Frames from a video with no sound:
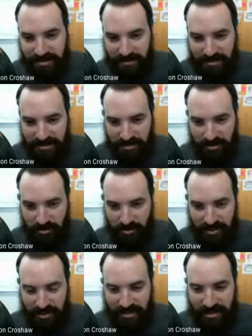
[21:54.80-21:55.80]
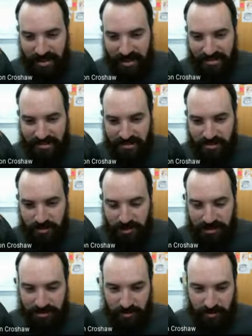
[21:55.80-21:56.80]
in Mr. Crowshaw's class in
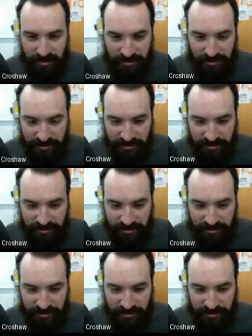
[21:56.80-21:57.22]
2020.